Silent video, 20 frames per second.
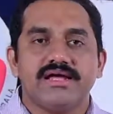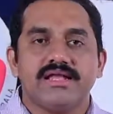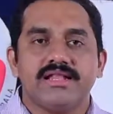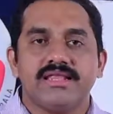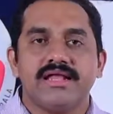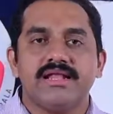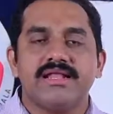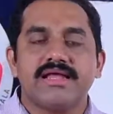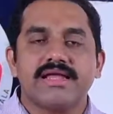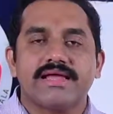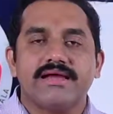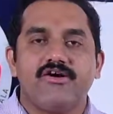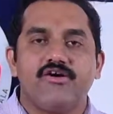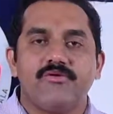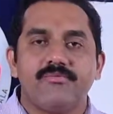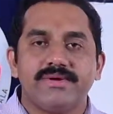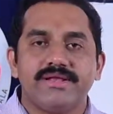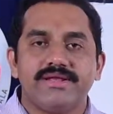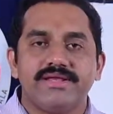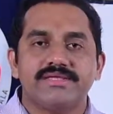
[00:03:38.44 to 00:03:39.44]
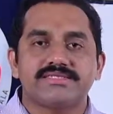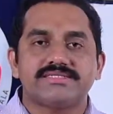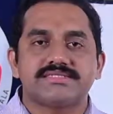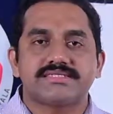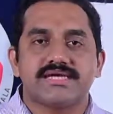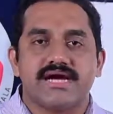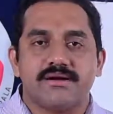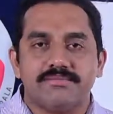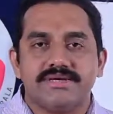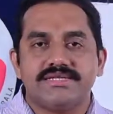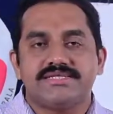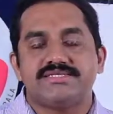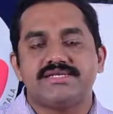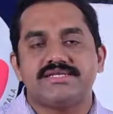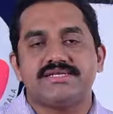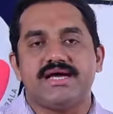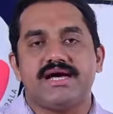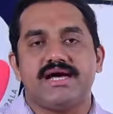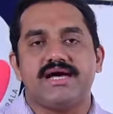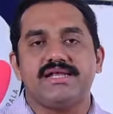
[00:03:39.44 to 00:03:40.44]
Then the government is
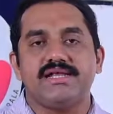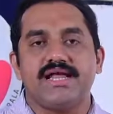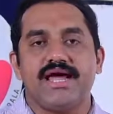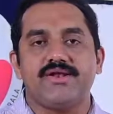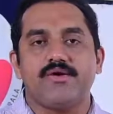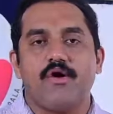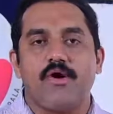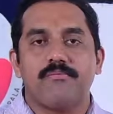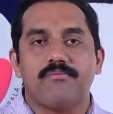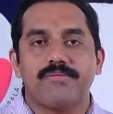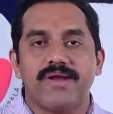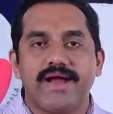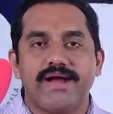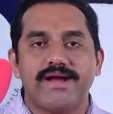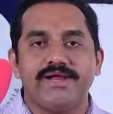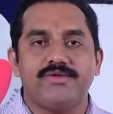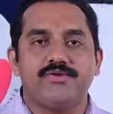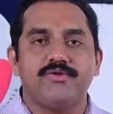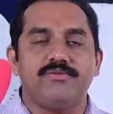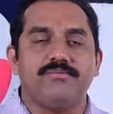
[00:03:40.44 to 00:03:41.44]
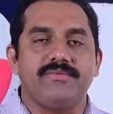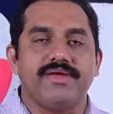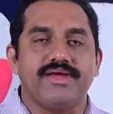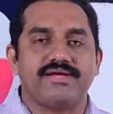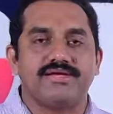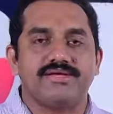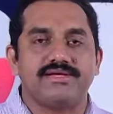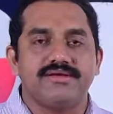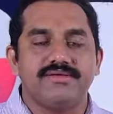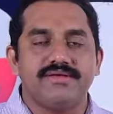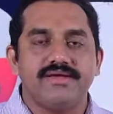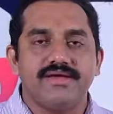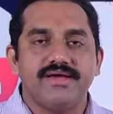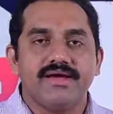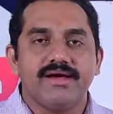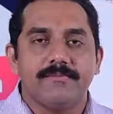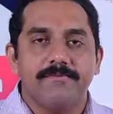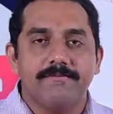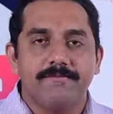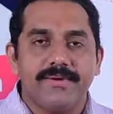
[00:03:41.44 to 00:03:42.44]
committed and obliged to make
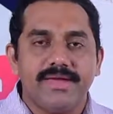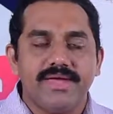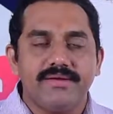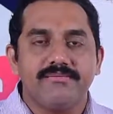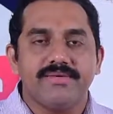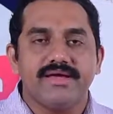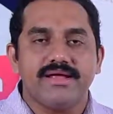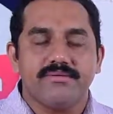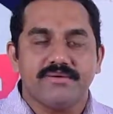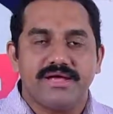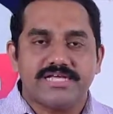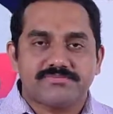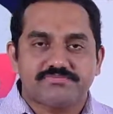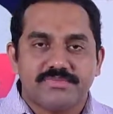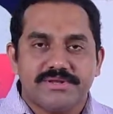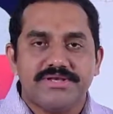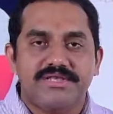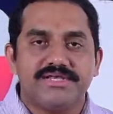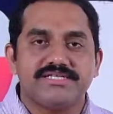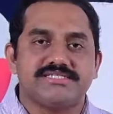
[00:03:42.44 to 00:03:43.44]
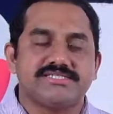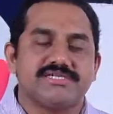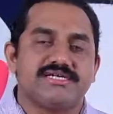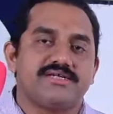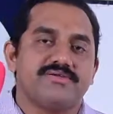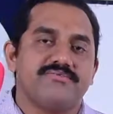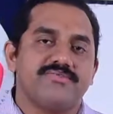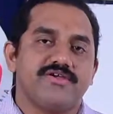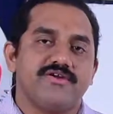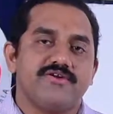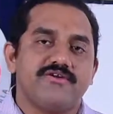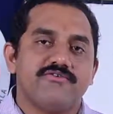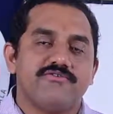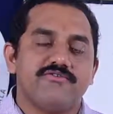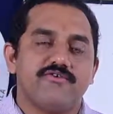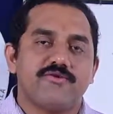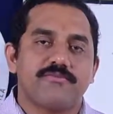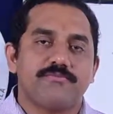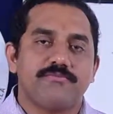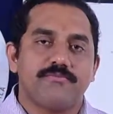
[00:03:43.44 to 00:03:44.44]
payment expenditure
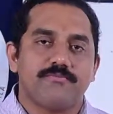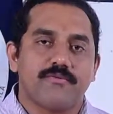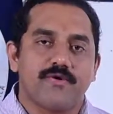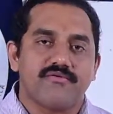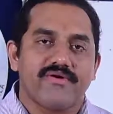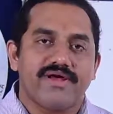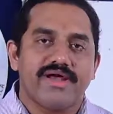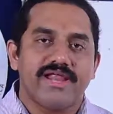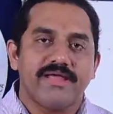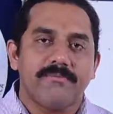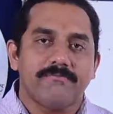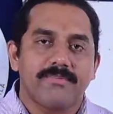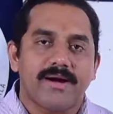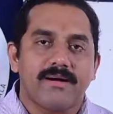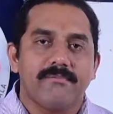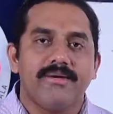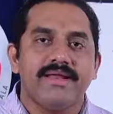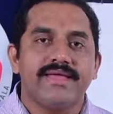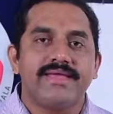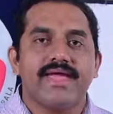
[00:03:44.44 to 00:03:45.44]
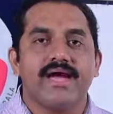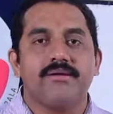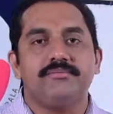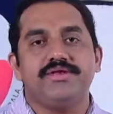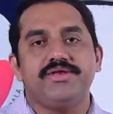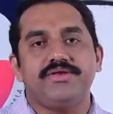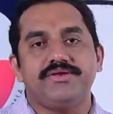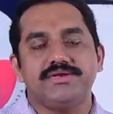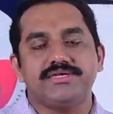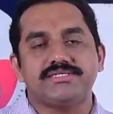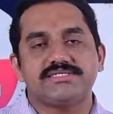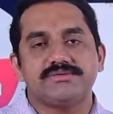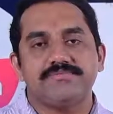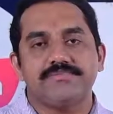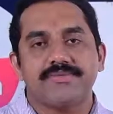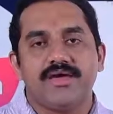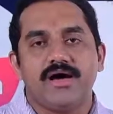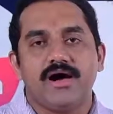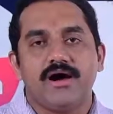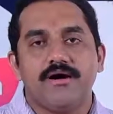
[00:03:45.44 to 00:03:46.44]
for providing public amenities,
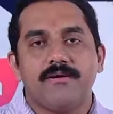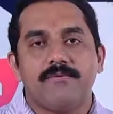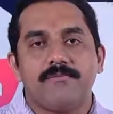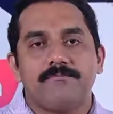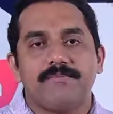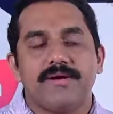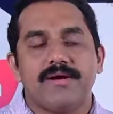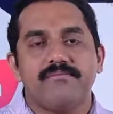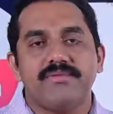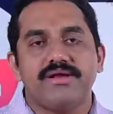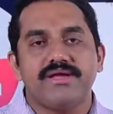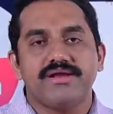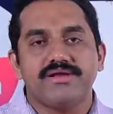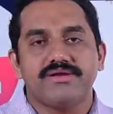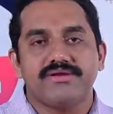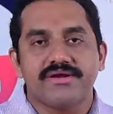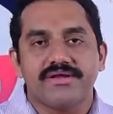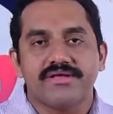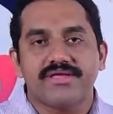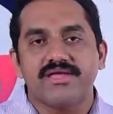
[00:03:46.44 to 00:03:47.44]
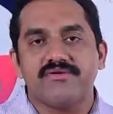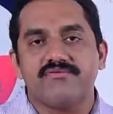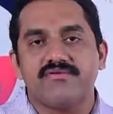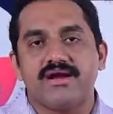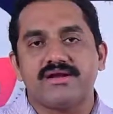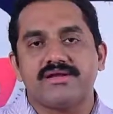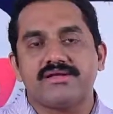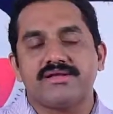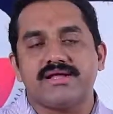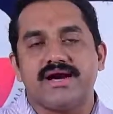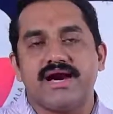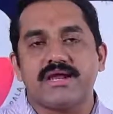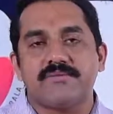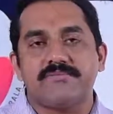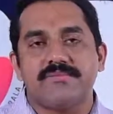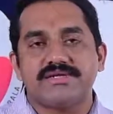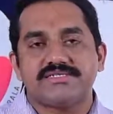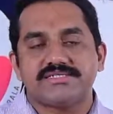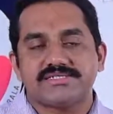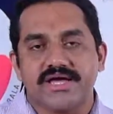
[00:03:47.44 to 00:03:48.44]
public drinking water,
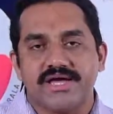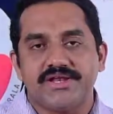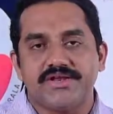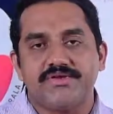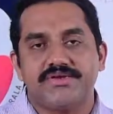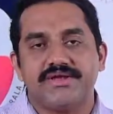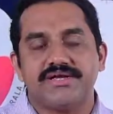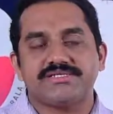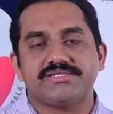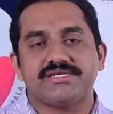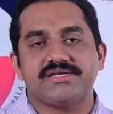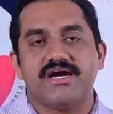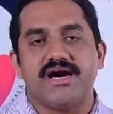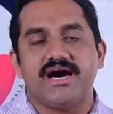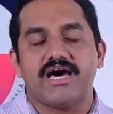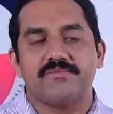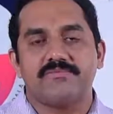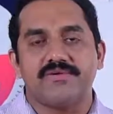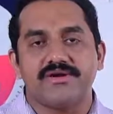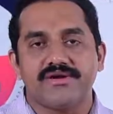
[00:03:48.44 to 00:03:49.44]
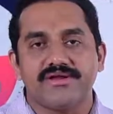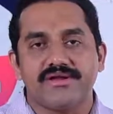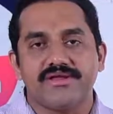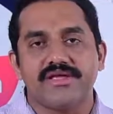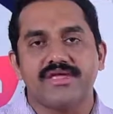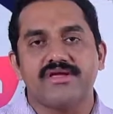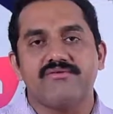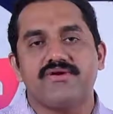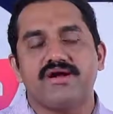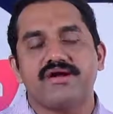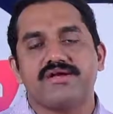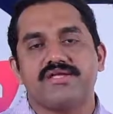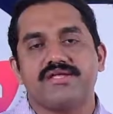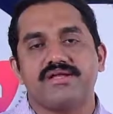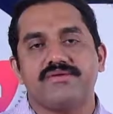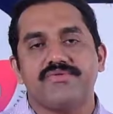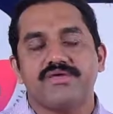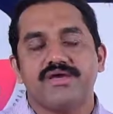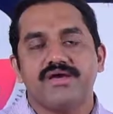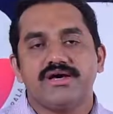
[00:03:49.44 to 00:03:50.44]
urban sanitation, urban drinking
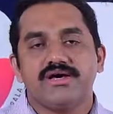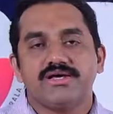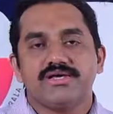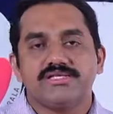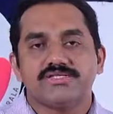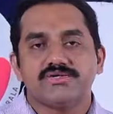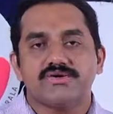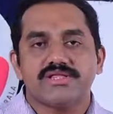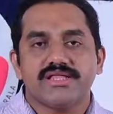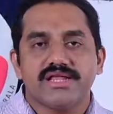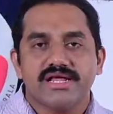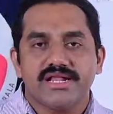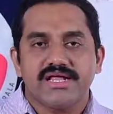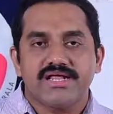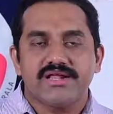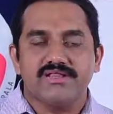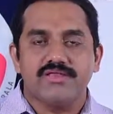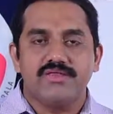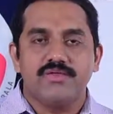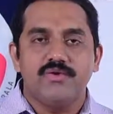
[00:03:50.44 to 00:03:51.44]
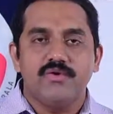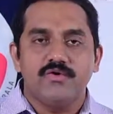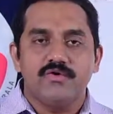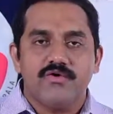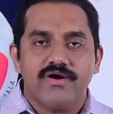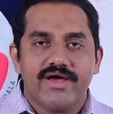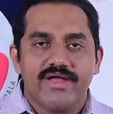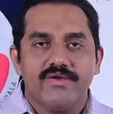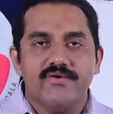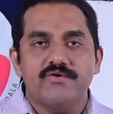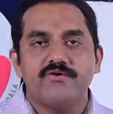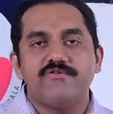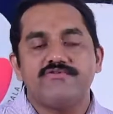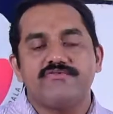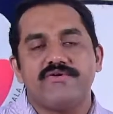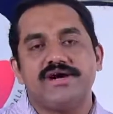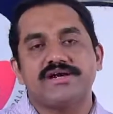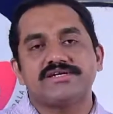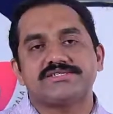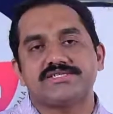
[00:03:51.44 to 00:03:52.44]
water. So there are new
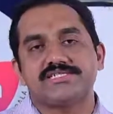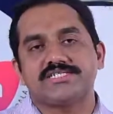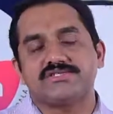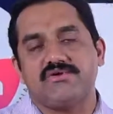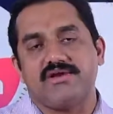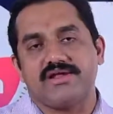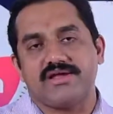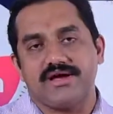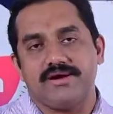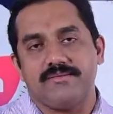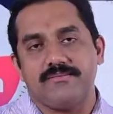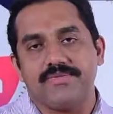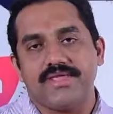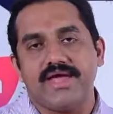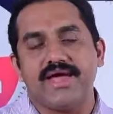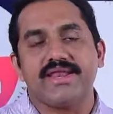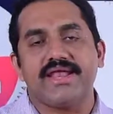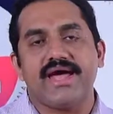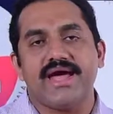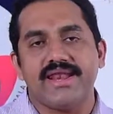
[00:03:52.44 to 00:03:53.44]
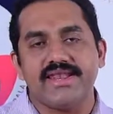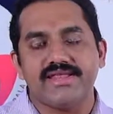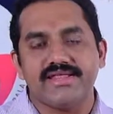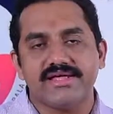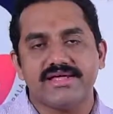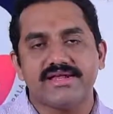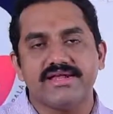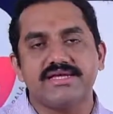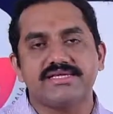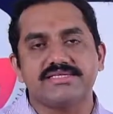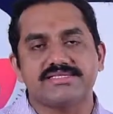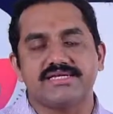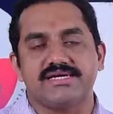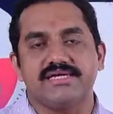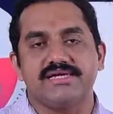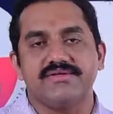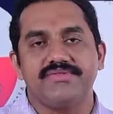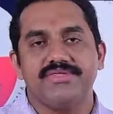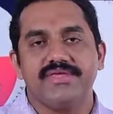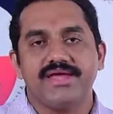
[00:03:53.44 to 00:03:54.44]
functions will come. And another
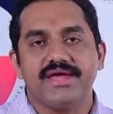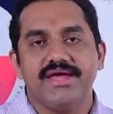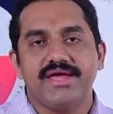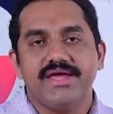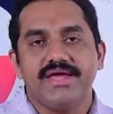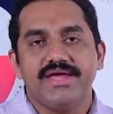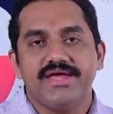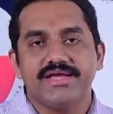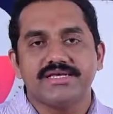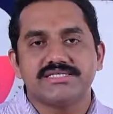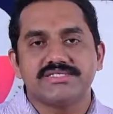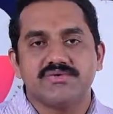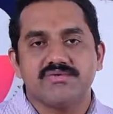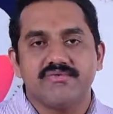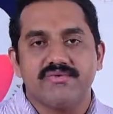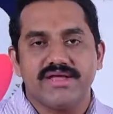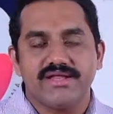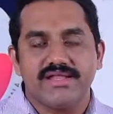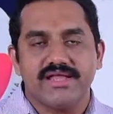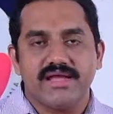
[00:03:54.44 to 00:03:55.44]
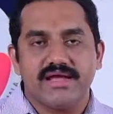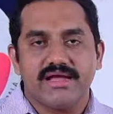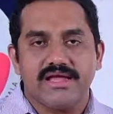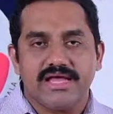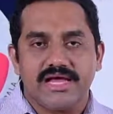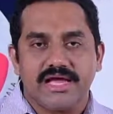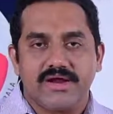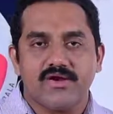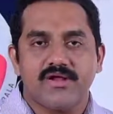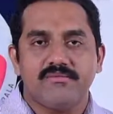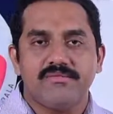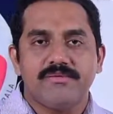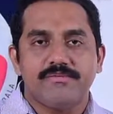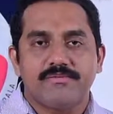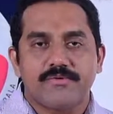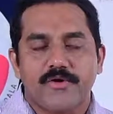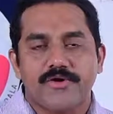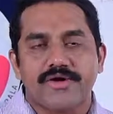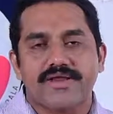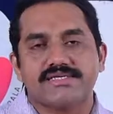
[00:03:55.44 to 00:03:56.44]
reason is when the economy
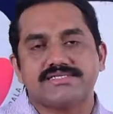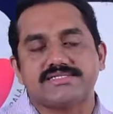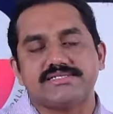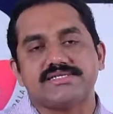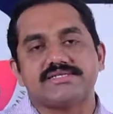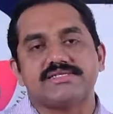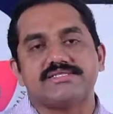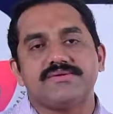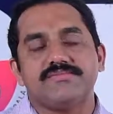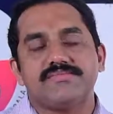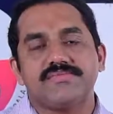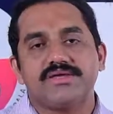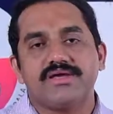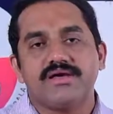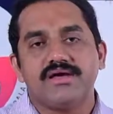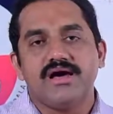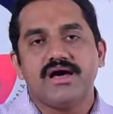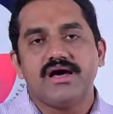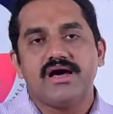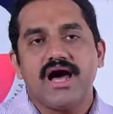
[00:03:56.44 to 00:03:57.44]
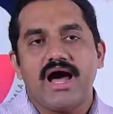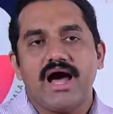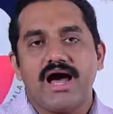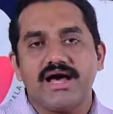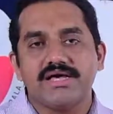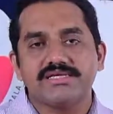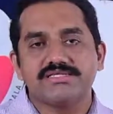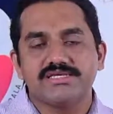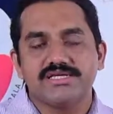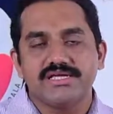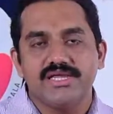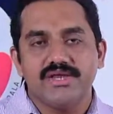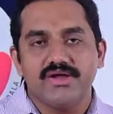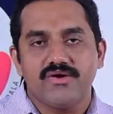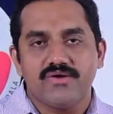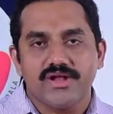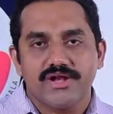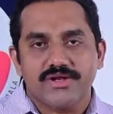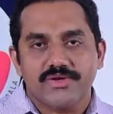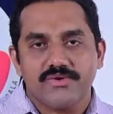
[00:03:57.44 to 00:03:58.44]
progresses, as in
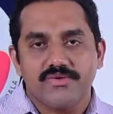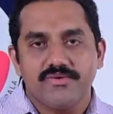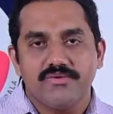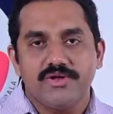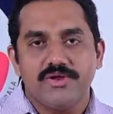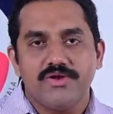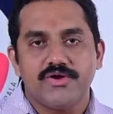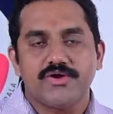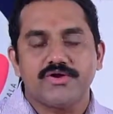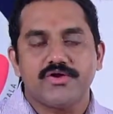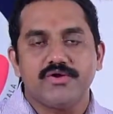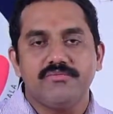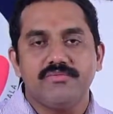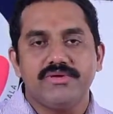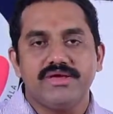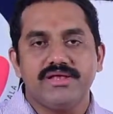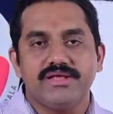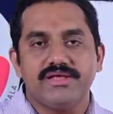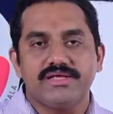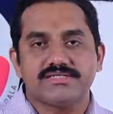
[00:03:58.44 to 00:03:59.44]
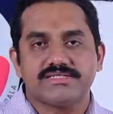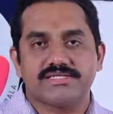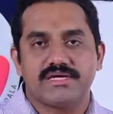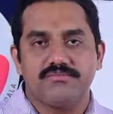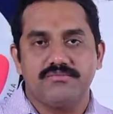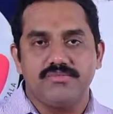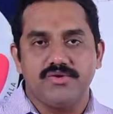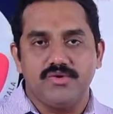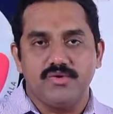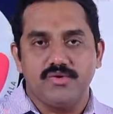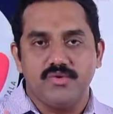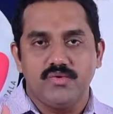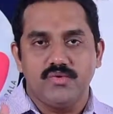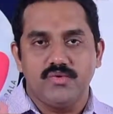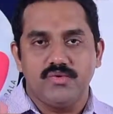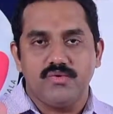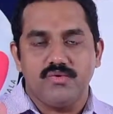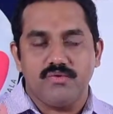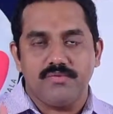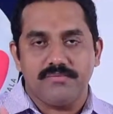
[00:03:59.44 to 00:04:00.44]
order to meet some
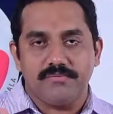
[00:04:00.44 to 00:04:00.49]
new